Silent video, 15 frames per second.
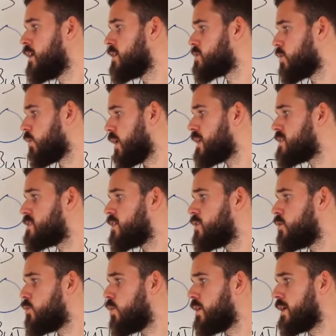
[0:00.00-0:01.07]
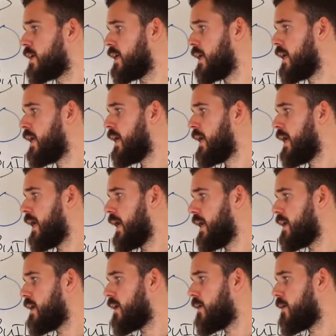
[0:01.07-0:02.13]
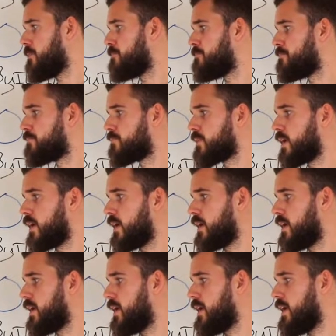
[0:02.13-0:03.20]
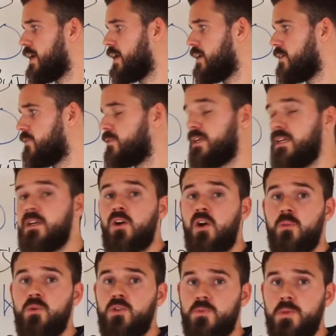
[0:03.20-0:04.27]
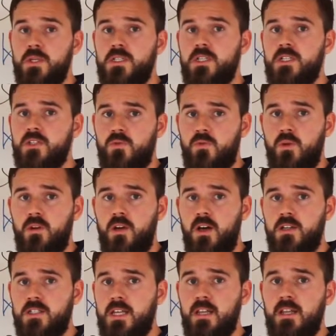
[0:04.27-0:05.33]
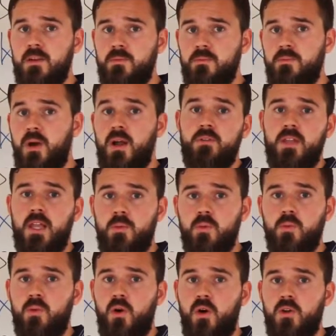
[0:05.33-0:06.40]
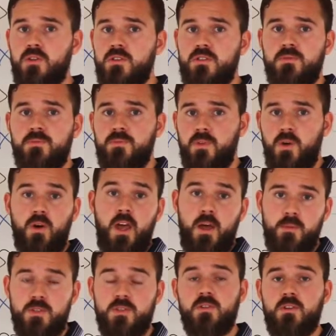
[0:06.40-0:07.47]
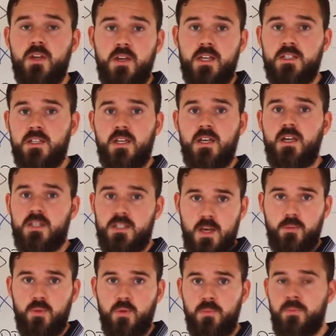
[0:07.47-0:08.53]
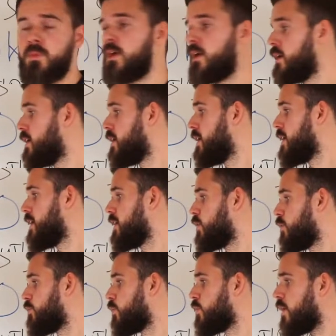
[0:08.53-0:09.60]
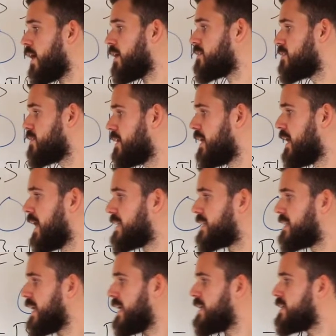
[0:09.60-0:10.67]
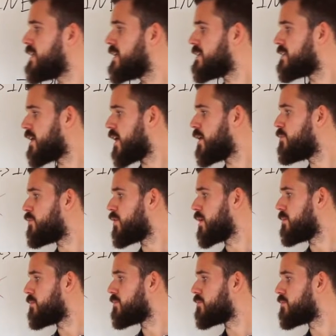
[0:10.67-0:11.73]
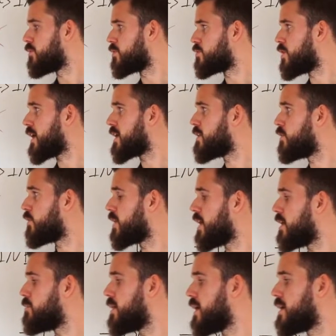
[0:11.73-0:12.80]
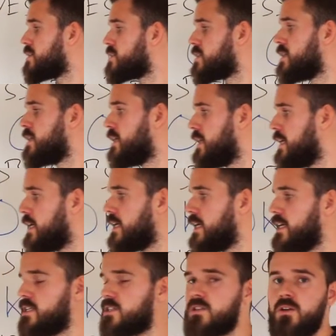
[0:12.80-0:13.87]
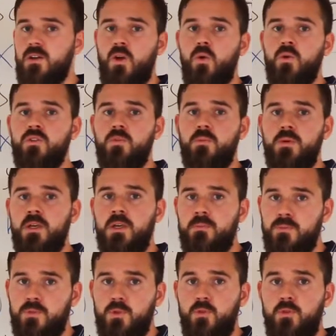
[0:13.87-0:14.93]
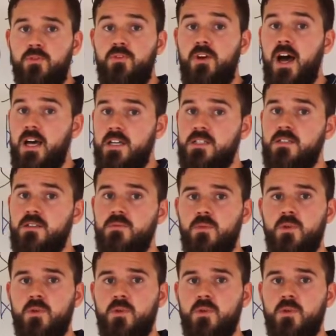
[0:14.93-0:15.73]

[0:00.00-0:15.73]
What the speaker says: So let's say you're running a e-commerce business selling private label products on Amazon, as an example. For that, a daily time frame for tracking your KPIs is going to be too fast,